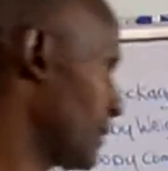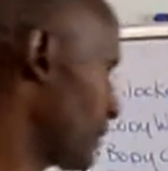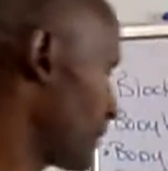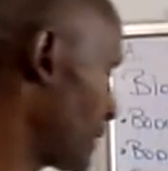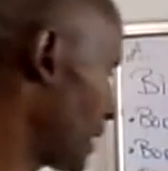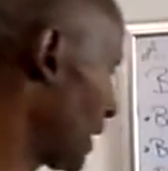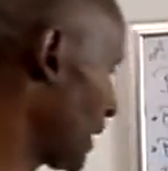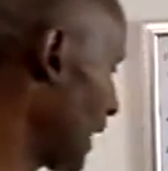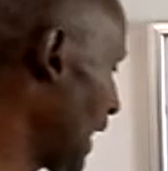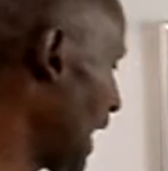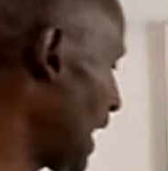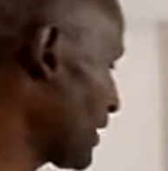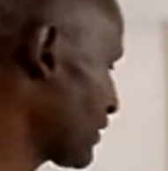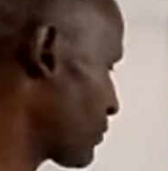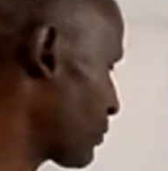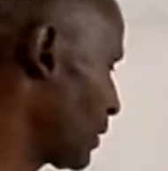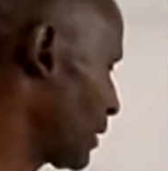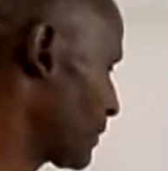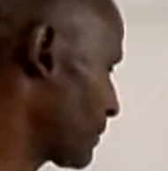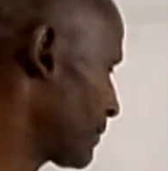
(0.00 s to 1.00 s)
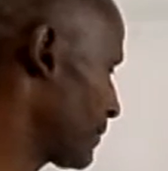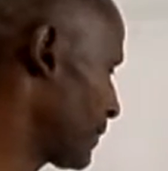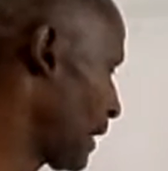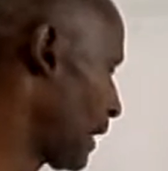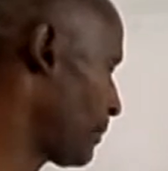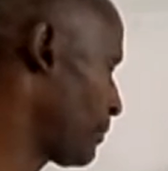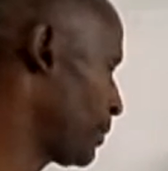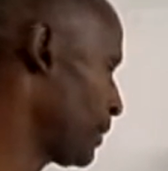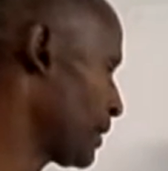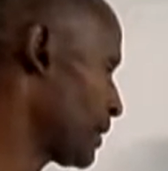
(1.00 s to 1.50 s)
The last one, I
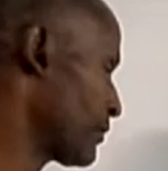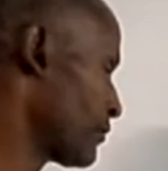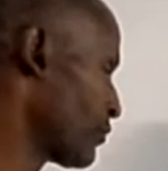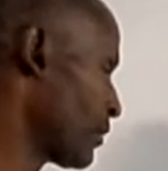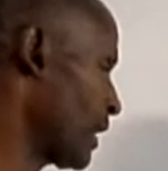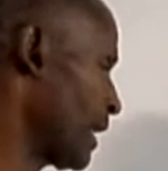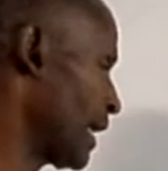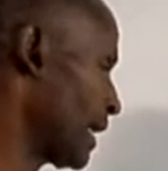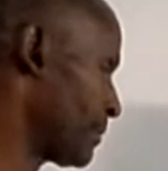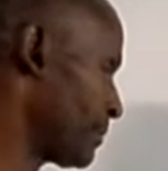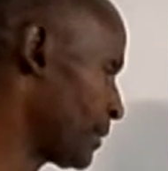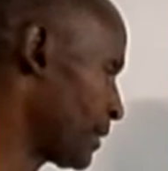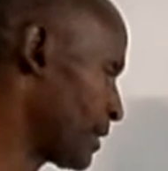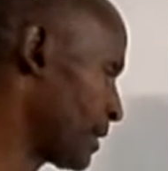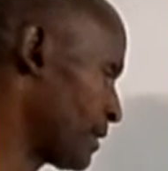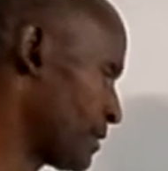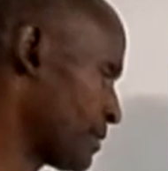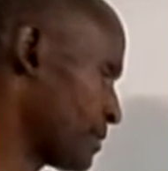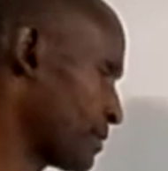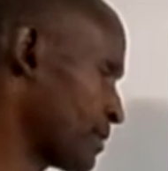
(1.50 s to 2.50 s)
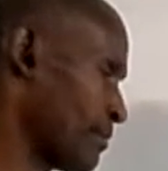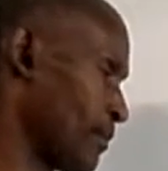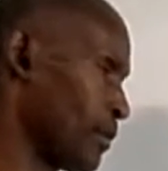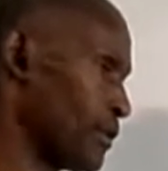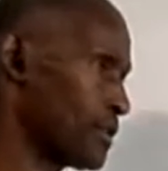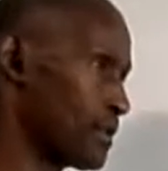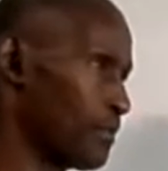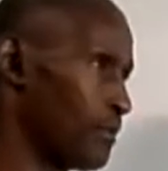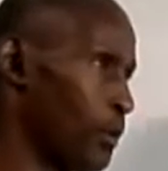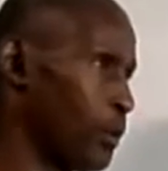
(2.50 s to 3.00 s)
put in red because it's the
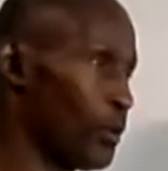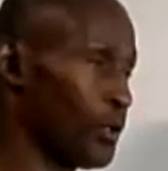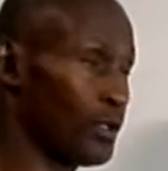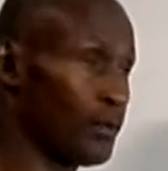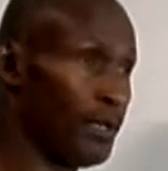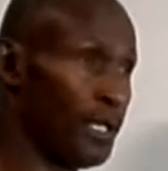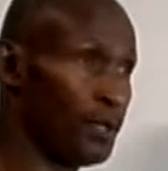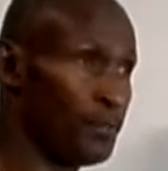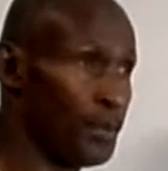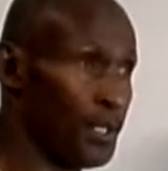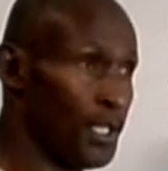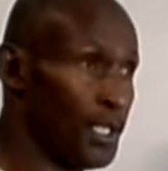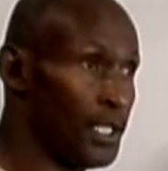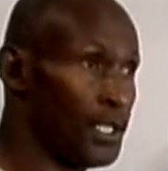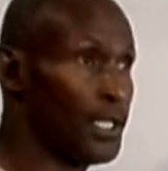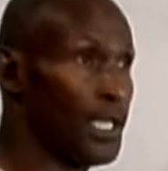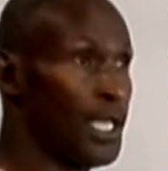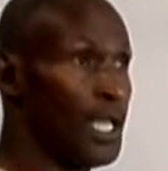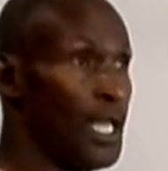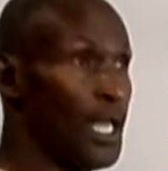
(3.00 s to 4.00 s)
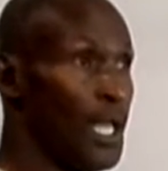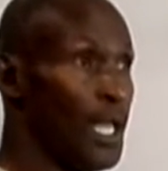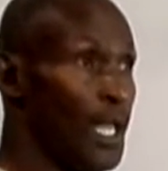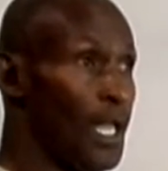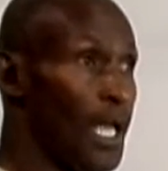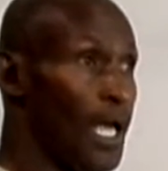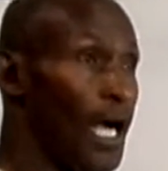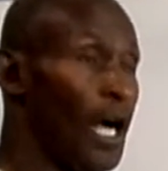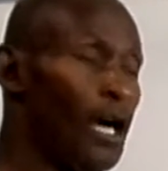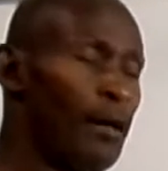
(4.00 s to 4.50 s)
most important in my opinion.
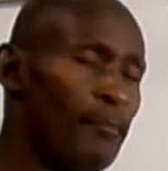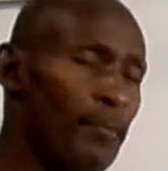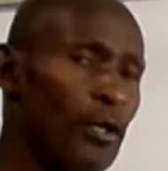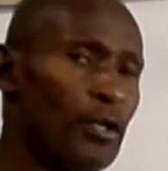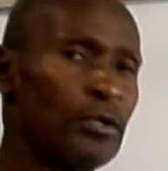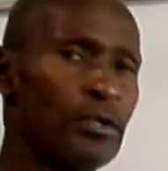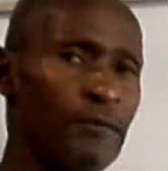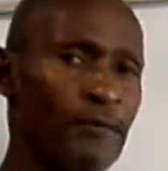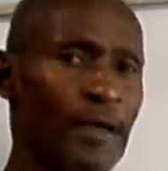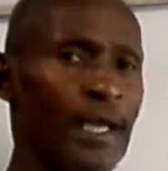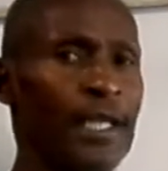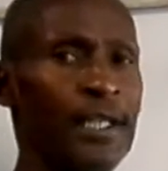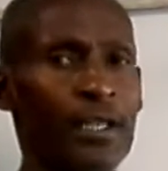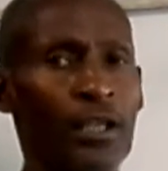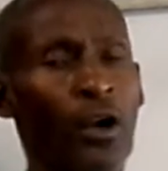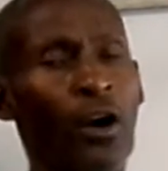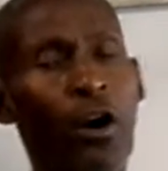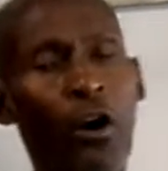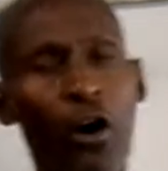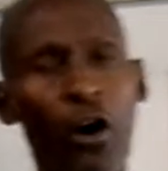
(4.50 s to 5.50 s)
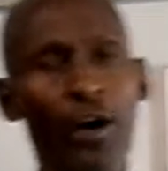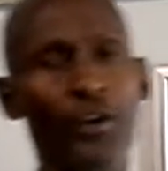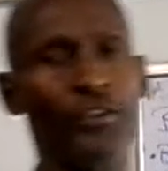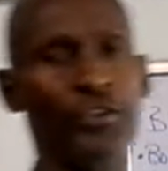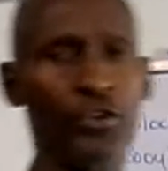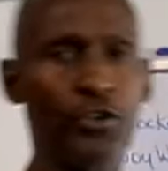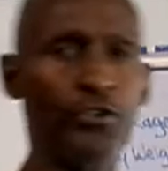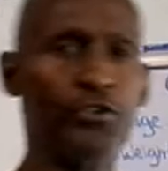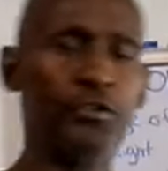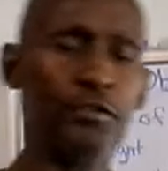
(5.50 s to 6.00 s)
How motivated are
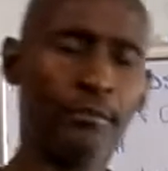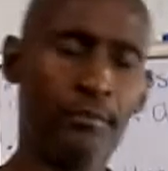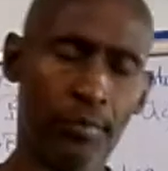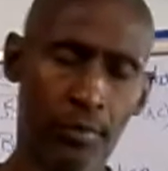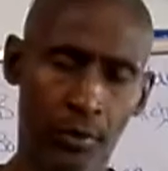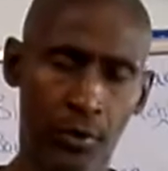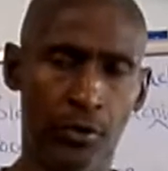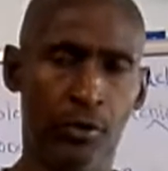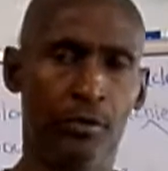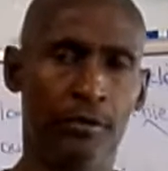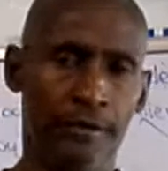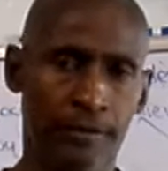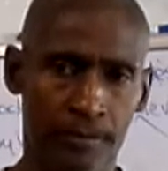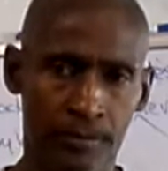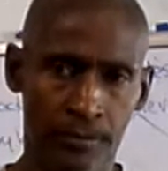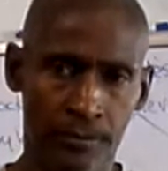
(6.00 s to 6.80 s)
you to improve?